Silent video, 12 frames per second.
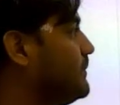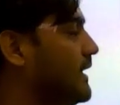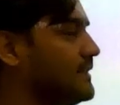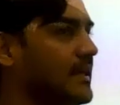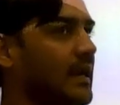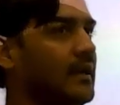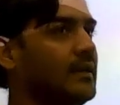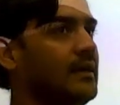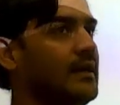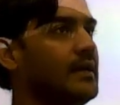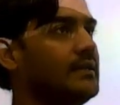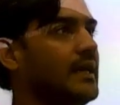psi,
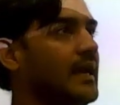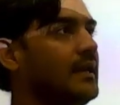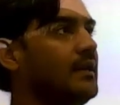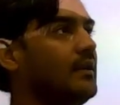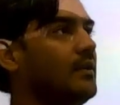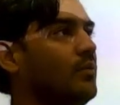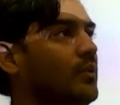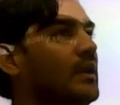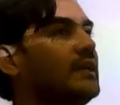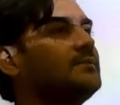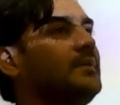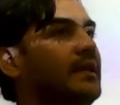then we will
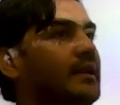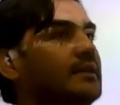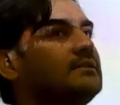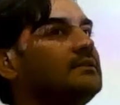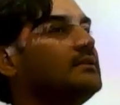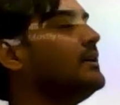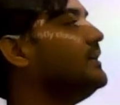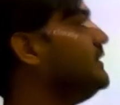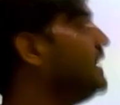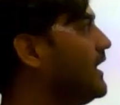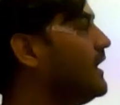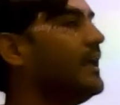experience
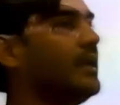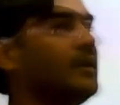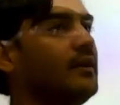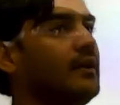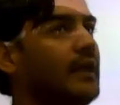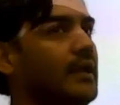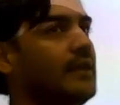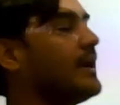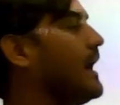yielding in a